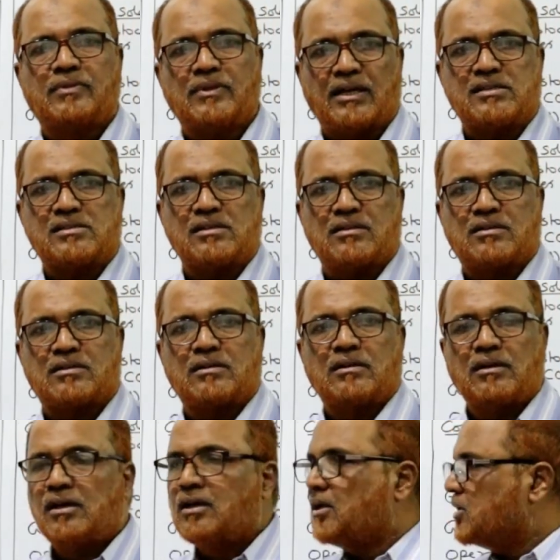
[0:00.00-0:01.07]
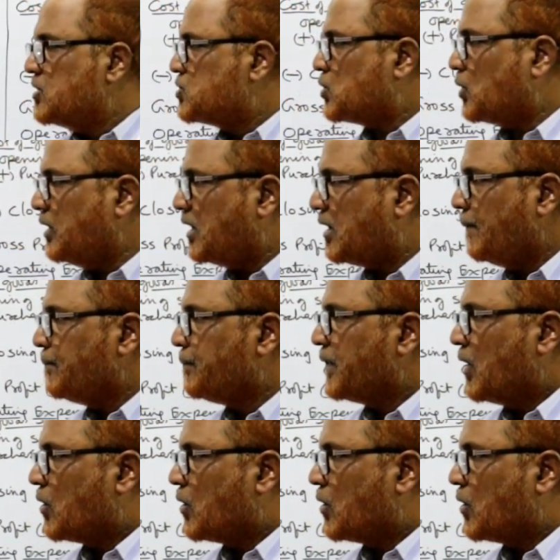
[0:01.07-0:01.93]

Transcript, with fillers: That's it. So here